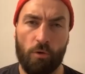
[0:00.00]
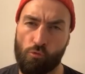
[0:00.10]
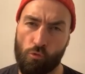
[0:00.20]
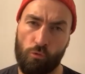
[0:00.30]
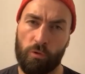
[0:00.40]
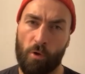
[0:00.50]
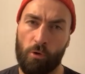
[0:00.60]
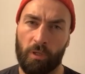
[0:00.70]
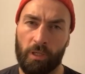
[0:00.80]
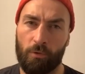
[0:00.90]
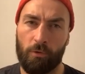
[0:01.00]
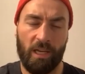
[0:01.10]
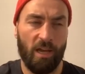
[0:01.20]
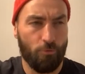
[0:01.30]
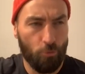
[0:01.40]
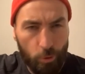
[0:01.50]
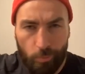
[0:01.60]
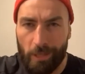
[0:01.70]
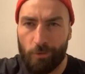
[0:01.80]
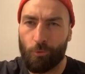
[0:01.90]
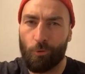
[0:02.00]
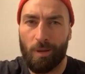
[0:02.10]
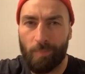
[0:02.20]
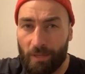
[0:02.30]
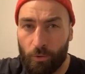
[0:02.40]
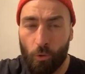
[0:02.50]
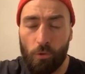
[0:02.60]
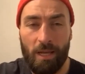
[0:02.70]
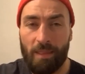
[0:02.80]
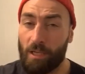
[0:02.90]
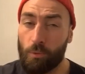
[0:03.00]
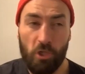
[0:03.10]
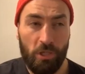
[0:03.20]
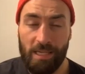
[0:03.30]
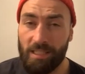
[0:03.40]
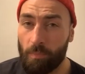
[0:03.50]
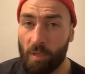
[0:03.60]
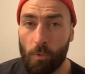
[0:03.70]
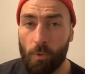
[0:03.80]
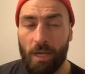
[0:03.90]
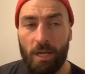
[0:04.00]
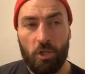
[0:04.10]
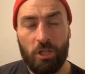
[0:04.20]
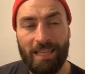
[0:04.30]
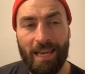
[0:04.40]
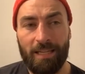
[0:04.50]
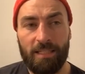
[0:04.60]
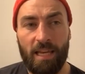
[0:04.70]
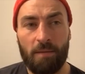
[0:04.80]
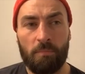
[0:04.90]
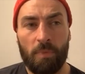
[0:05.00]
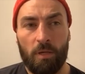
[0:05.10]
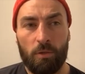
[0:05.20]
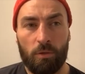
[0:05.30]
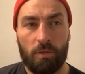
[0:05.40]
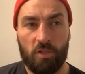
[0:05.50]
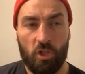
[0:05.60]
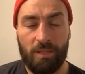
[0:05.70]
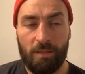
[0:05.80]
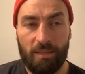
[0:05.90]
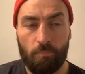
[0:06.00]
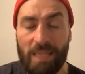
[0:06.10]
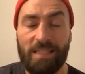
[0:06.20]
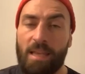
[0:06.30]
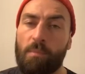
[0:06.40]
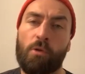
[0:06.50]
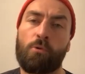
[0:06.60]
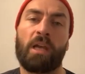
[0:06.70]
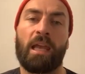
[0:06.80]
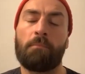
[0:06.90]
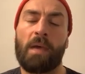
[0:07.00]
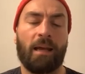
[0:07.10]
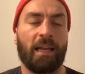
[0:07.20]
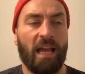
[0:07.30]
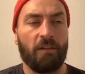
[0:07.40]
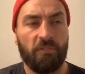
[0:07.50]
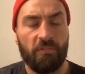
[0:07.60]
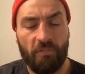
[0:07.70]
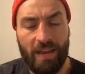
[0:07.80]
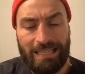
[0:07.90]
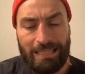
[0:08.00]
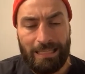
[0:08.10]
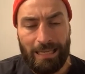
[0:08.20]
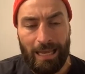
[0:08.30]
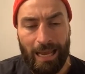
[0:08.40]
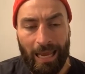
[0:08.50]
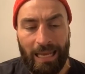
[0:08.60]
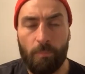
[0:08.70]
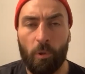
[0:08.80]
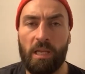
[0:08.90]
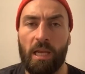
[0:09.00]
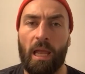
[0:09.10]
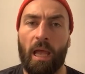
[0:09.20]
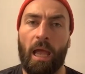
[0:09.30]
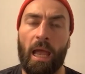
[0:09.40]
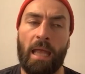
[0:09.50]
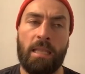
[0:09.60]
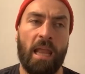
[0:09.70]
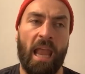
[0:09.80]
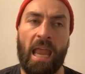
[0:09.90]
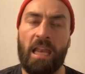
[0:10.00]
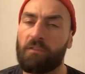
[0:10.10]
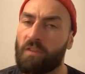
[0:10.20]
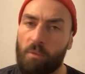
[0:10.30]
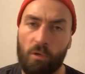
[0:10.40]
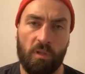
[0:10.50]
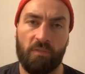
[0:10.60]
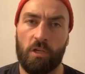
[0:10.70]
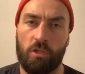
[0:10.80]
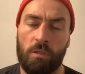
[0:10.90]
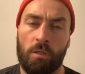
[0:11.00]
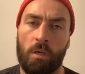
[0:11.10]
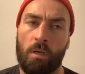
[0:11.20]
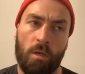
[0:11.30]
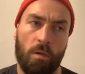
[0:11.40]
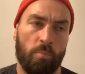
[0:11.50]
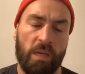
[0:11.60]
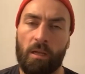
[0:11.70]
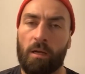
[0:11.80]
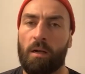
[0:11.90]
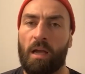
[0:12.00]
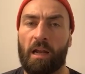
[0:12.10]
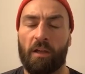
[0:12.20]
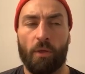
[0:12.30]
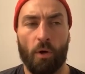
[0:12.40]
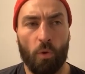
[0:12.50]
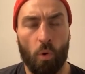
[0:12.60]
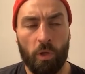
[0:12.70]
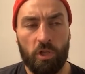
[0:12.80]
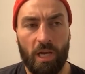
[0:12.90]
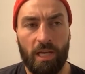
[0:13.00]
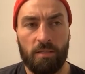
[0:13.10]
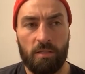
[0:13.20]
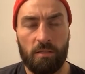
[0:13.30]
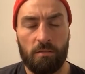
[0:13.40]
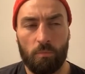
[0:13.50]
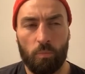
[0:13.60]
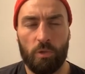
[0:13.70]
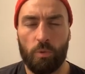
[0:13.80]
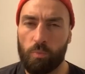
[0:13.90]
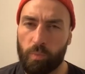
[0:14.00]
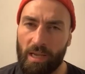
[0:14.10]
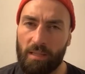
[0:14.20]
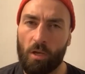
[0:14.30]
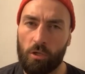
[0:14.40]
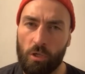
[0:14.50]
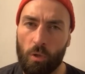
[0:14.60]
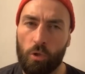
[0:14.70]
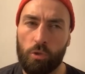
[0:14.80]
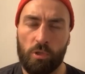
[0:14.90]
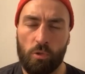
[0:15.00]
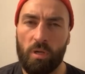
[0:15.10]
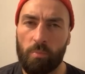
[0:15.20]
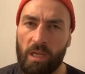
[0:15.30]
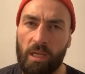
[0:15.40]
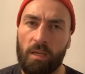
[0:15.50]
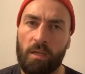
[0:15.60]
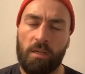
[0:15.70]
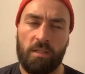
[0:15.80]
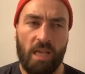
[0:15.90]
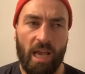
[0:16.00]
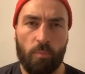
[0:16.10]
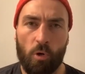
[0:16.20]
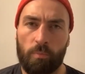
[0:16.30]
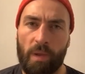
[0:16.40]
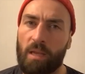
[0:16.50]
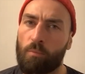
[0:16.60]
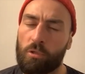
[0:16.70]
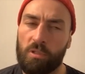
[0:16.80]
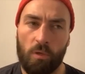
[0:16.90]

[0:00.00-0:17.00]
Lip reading: roll them out, like, you know, you get a rolling pin and roll out a bit of dough. That's what she does with people. She takes them, she beats them at their own game, and I can't find anybody in any female division beating her. And I thought the only chance, which was pretty touch and close, was going to be Cyborg many moons